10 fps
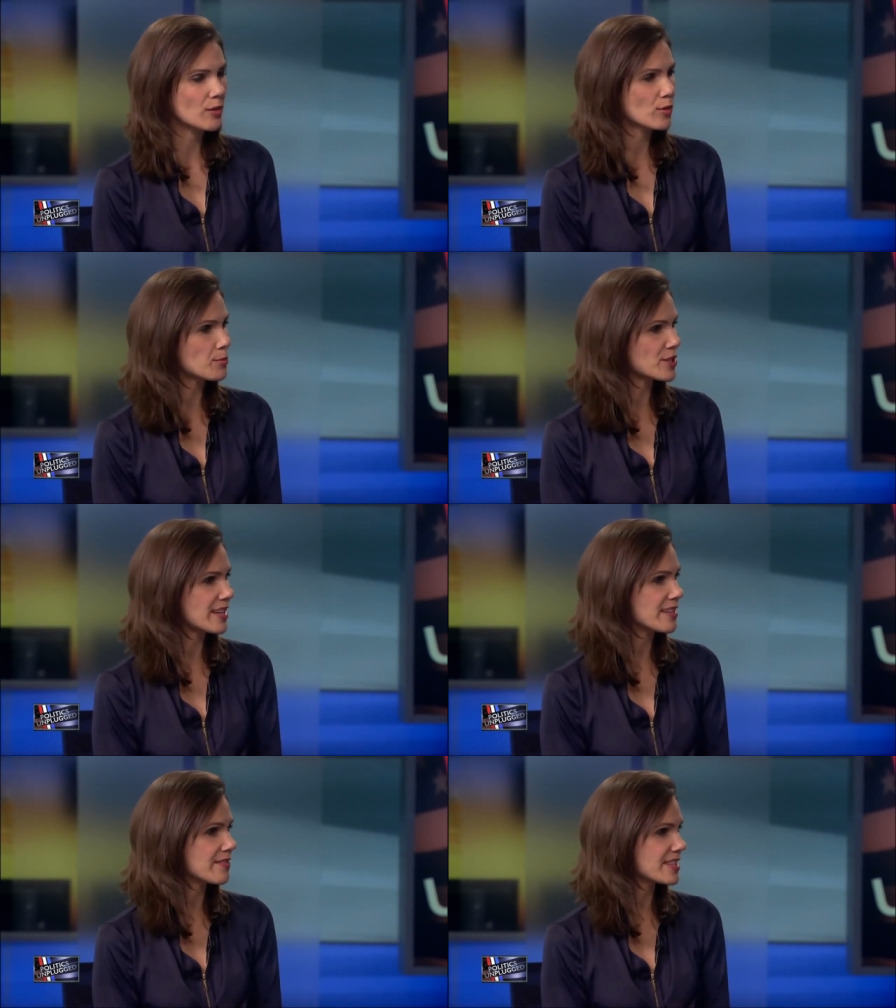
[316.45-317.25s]

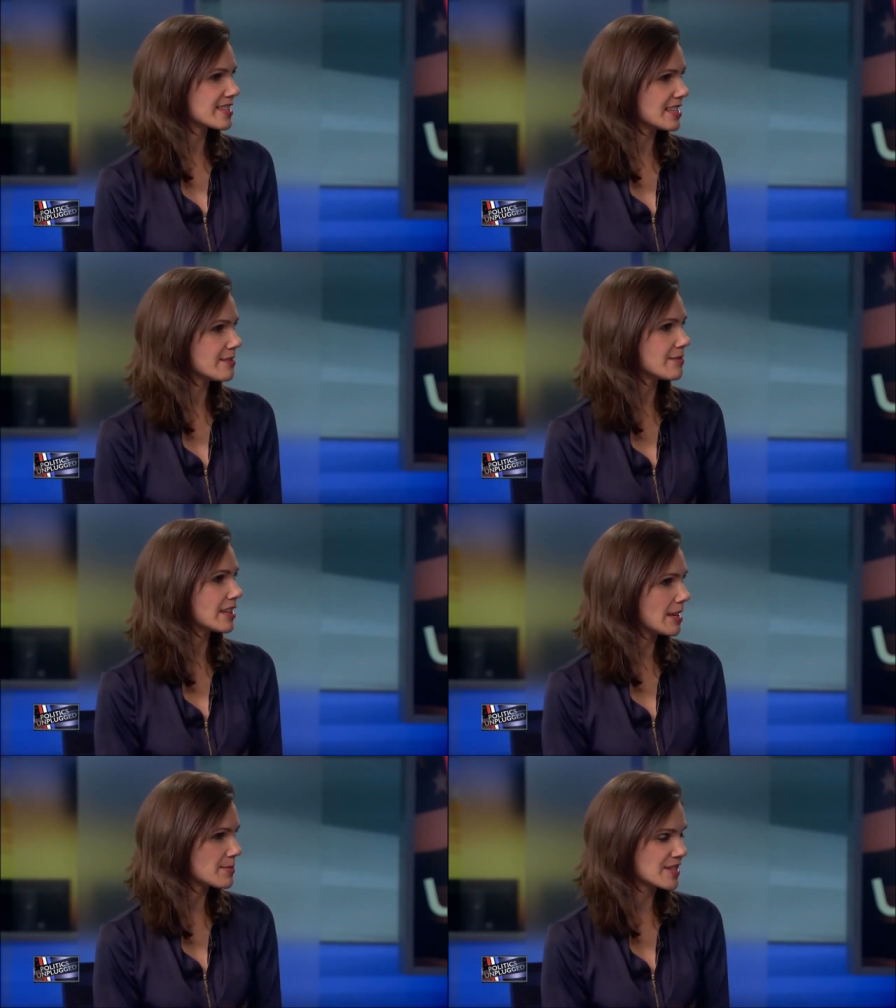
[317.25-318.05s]
Representative Steve
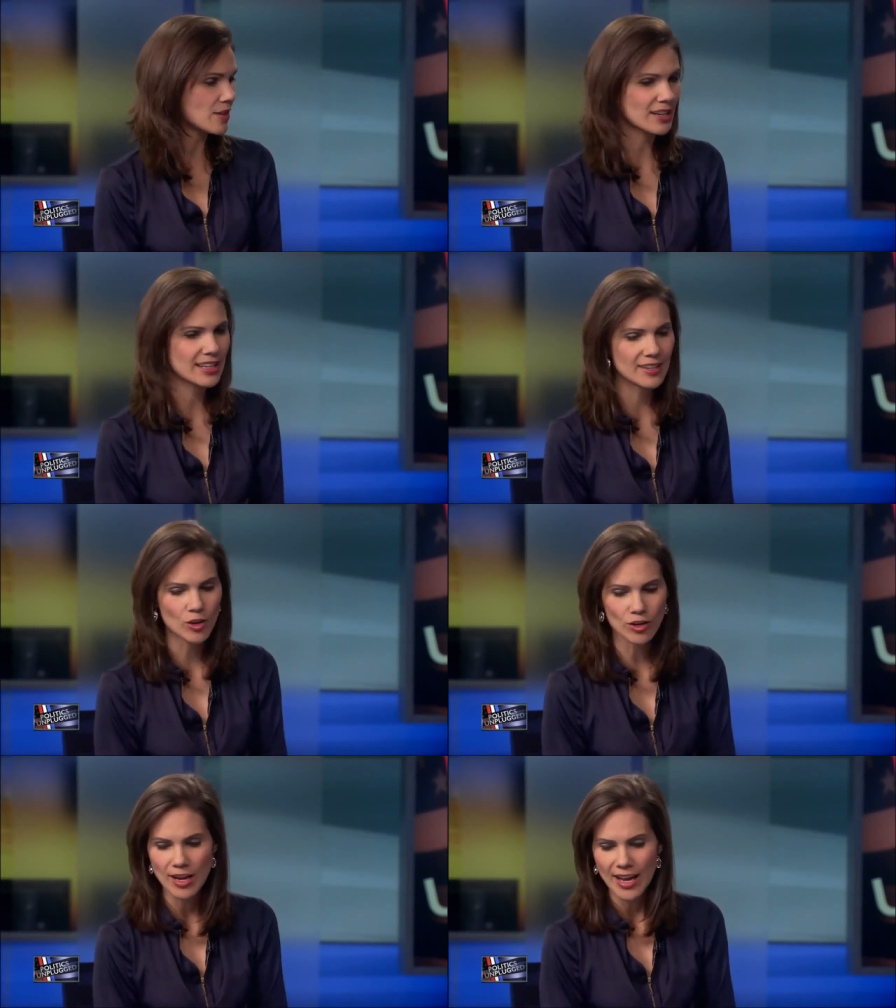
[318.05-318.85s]
Lebsock in
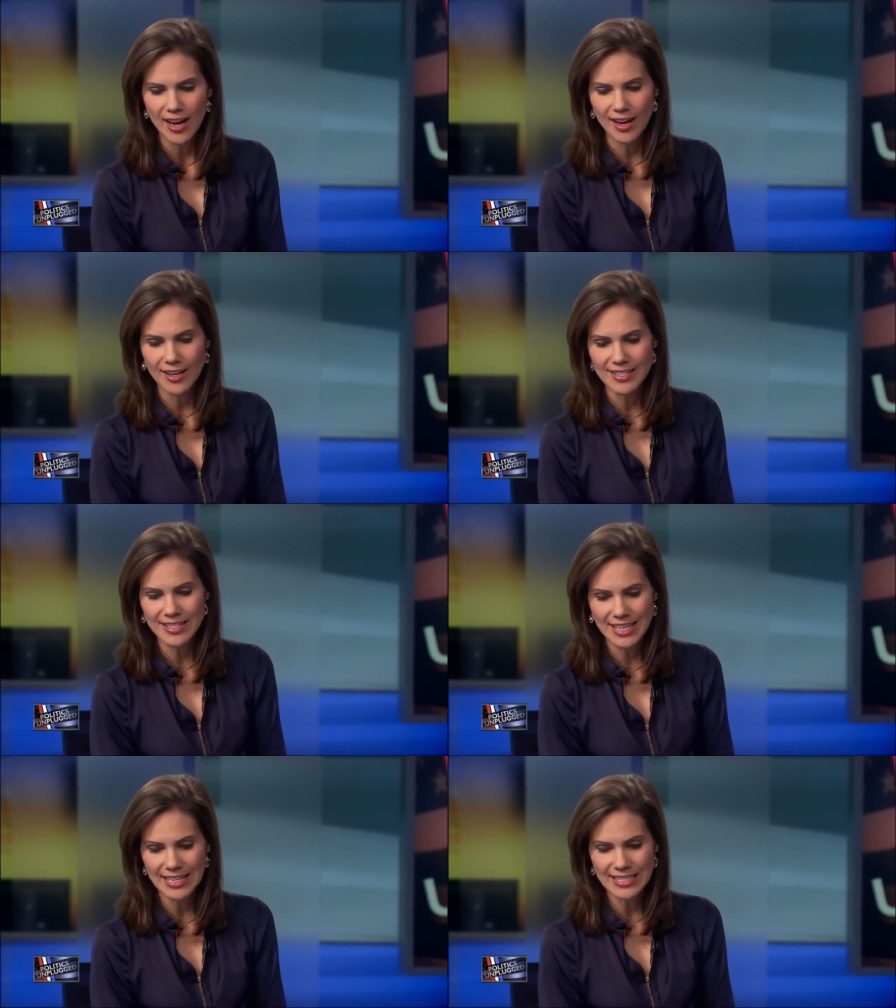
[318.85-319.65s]
our
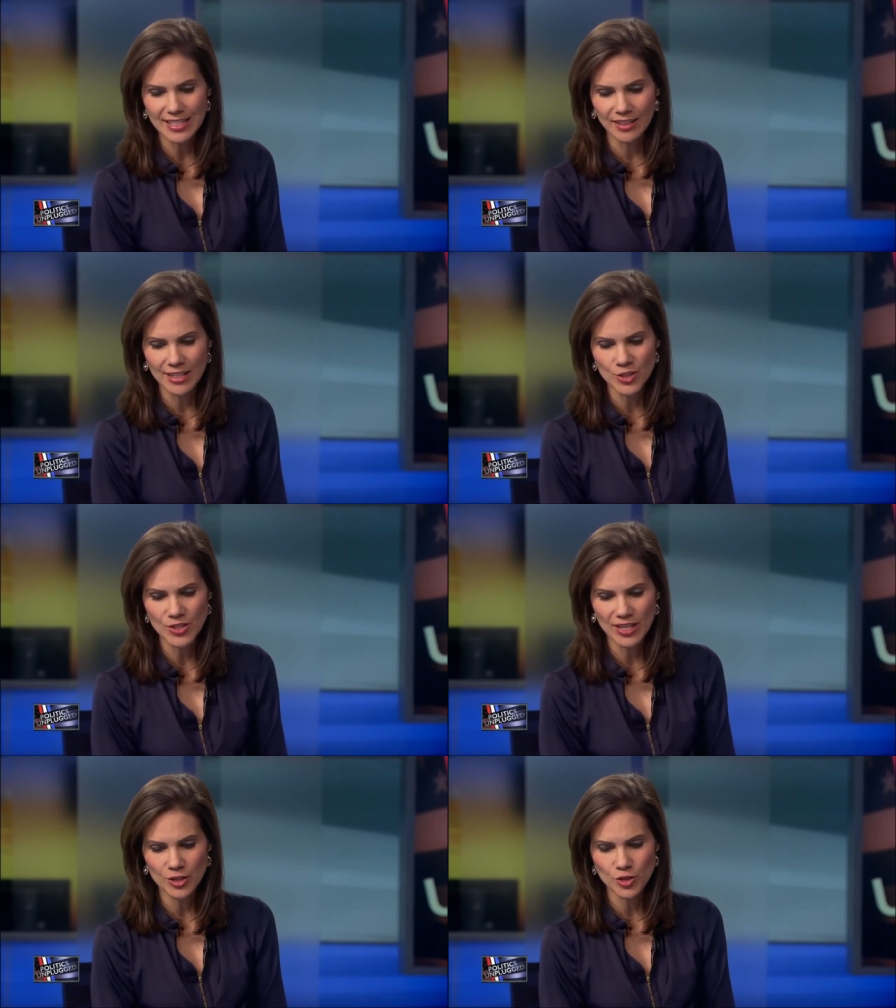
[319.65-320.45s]
state
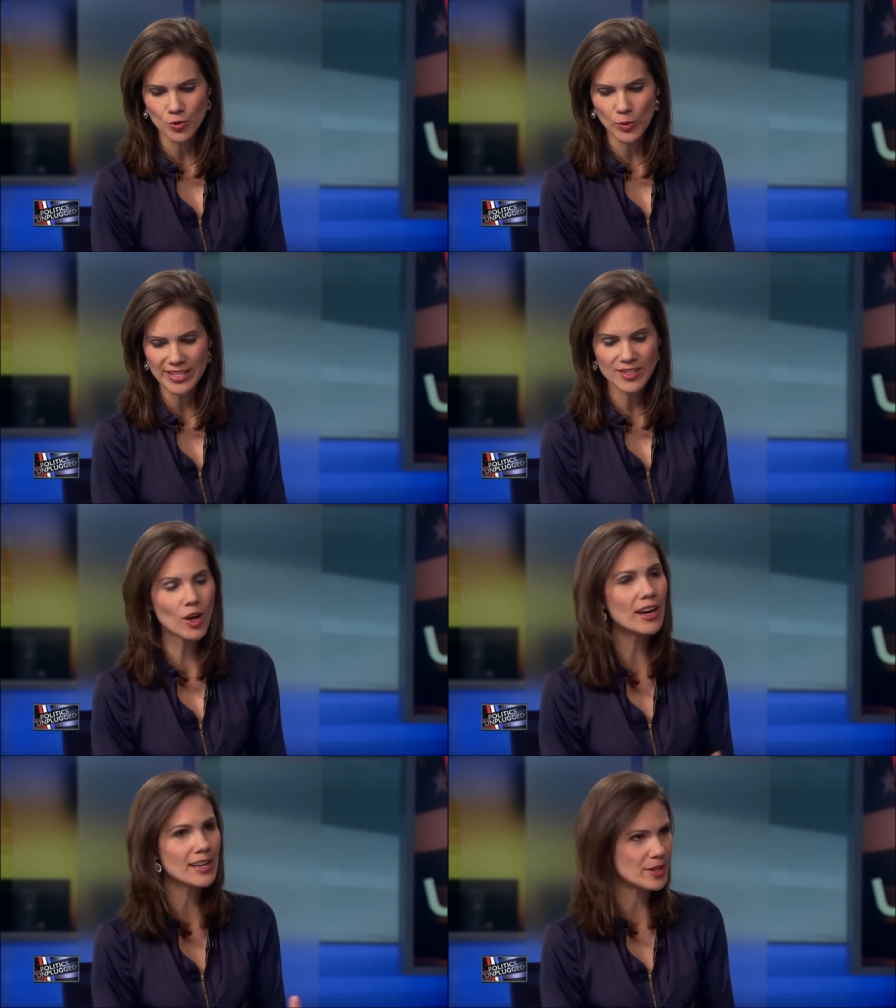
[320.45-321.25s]
legislature, we
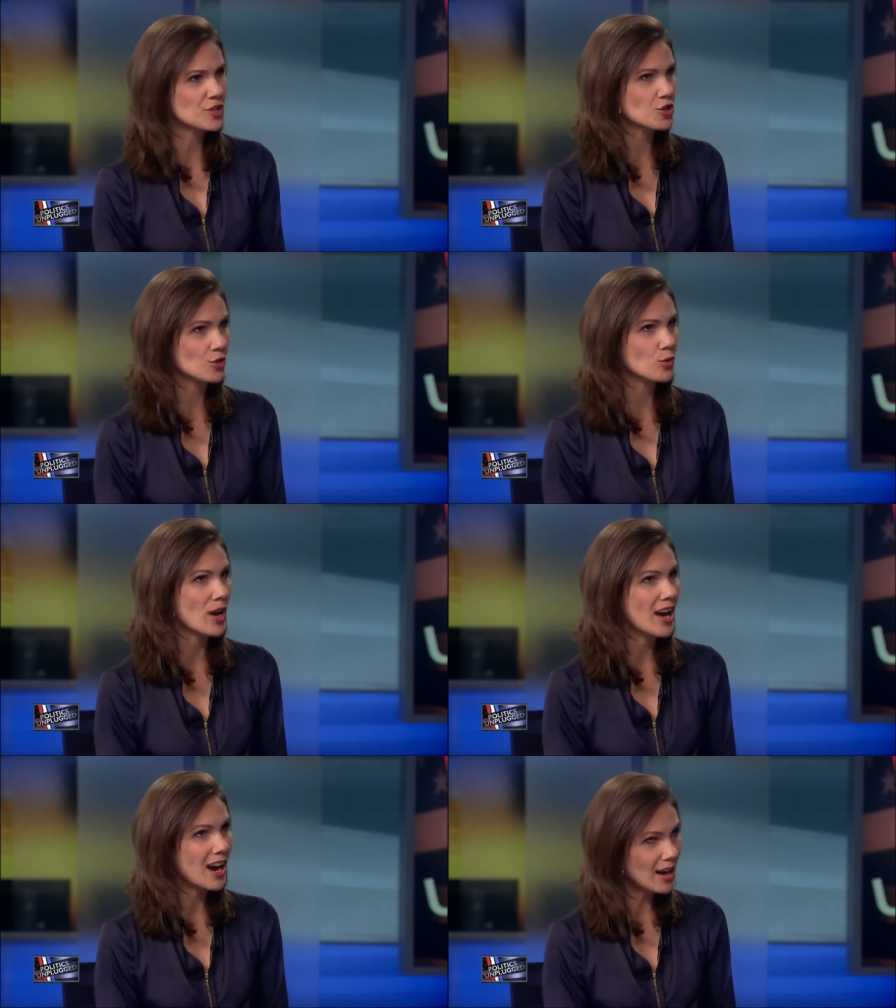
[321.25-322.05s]
saw him issue
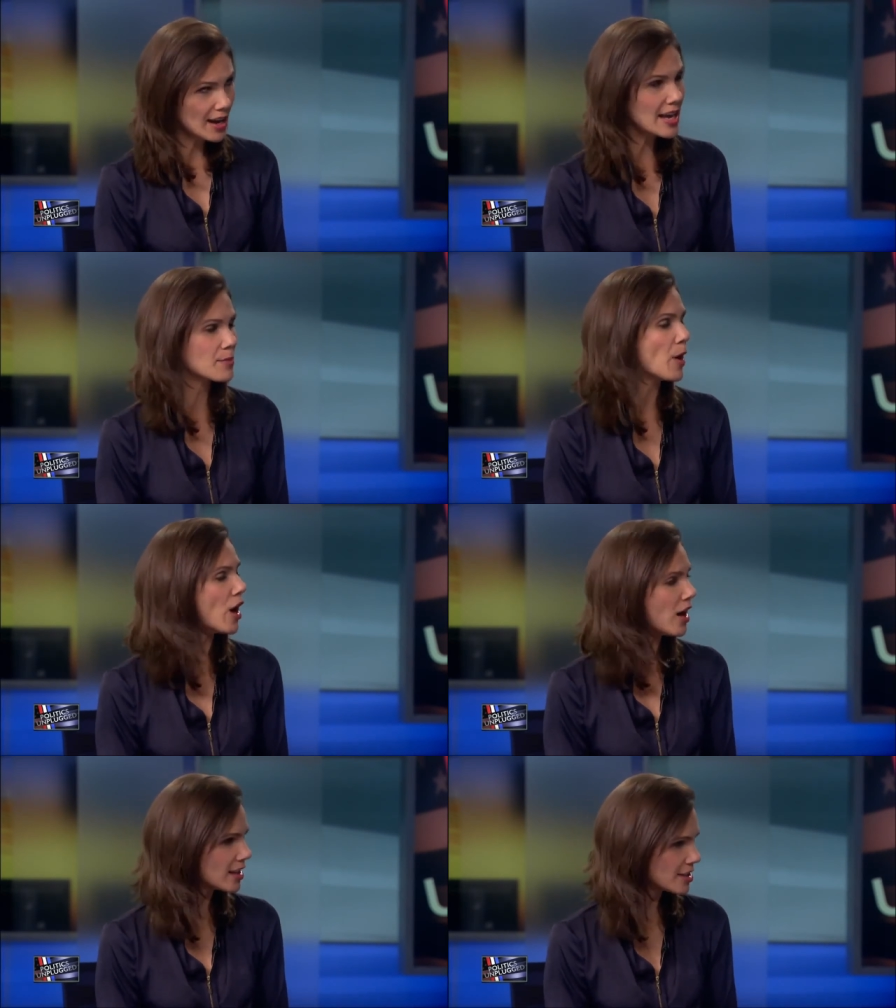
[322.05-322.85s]
an
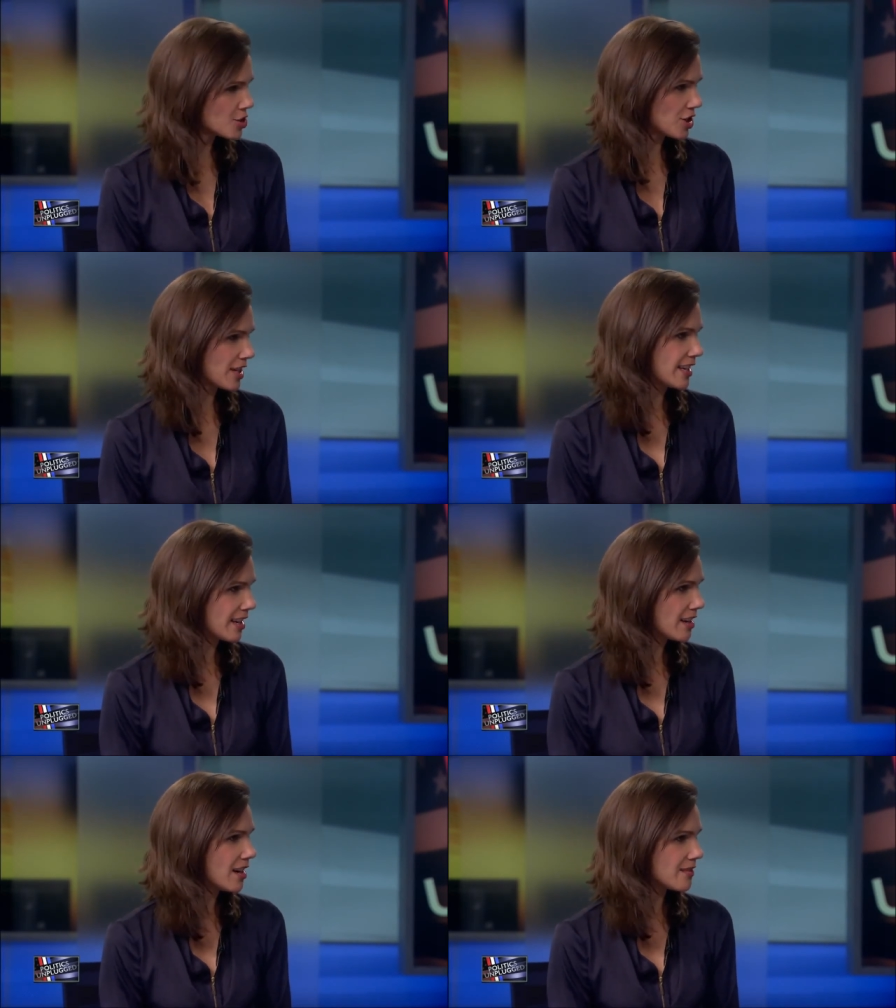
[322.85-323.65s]
apology
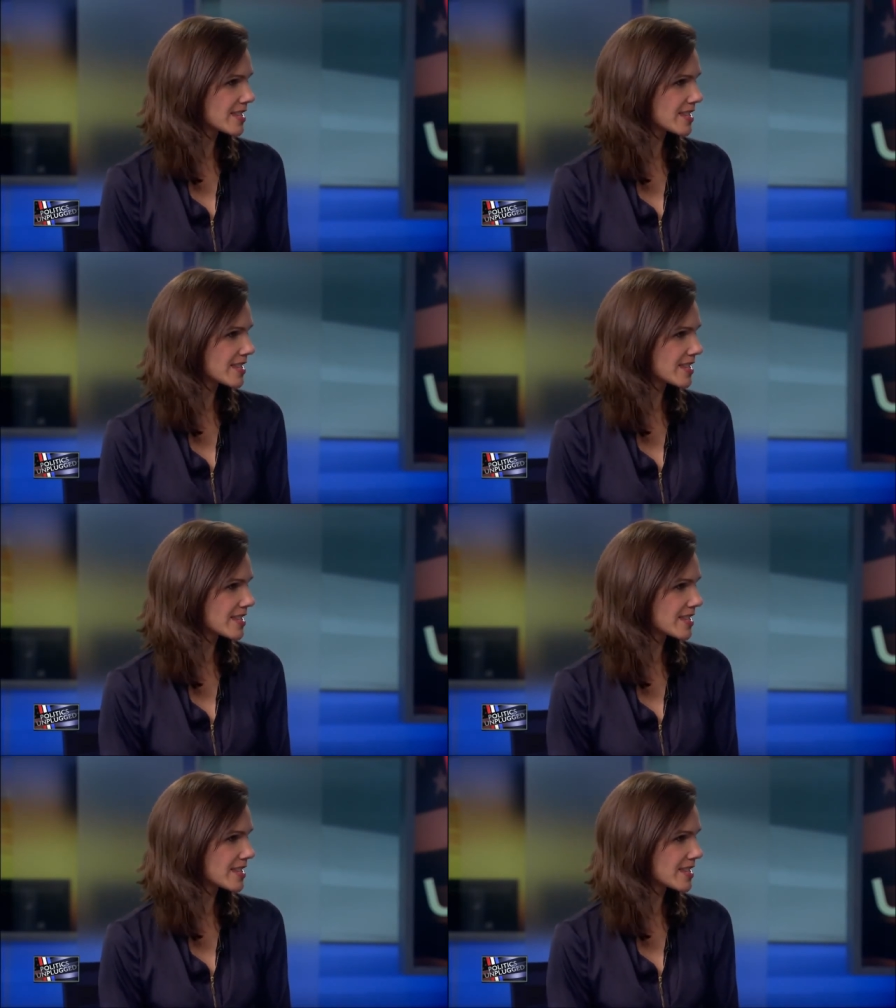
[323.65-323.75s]
of